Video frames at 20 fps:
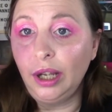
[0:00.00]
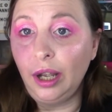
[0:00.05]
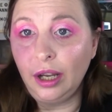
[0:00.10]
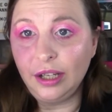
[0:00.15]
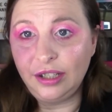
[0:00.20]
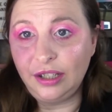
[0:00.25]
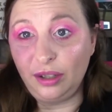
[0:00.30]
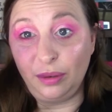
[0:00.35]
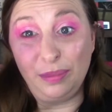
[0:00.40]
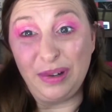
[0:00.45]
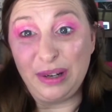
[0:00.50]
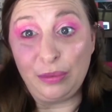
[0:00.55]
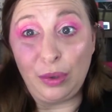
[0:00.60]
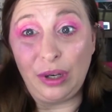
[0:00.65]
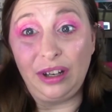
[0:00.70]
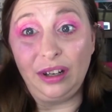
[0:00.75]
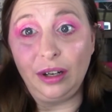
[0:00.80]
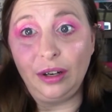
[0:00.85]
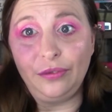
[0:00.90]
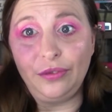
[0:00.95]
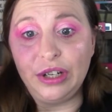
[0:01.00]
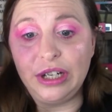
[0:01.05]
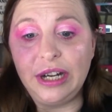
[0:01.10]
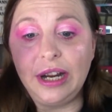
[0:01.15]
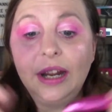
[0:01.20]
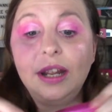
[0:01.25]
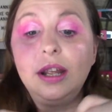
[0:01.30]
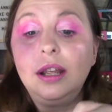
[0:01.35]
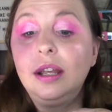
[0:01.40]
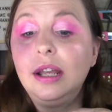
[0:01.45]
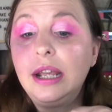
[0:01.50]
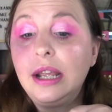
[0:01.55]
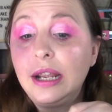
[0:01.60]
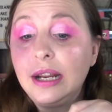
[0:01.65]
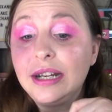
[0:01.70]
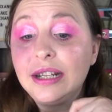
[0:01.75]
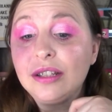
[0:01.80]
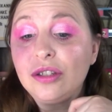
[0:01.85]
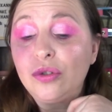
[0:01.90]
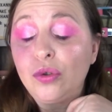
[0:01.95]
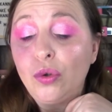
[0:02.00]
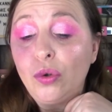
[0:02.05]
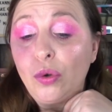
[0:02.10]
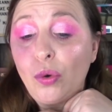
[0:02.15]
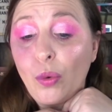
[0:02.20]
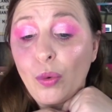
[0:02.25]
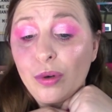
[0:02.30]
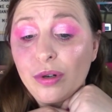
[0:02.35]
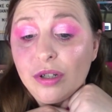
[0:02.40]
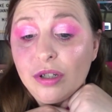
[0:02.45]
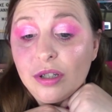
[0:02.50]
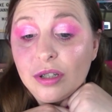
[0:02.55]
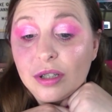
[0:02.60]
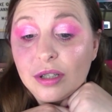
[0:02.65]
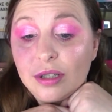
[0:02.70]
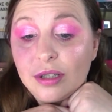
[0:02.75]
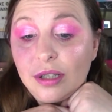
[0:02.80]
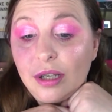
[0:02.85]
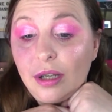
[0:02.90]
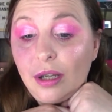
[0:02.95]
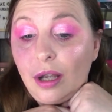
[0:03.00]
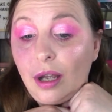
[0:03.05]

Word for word: I still might wear it every day. It is gorgeous.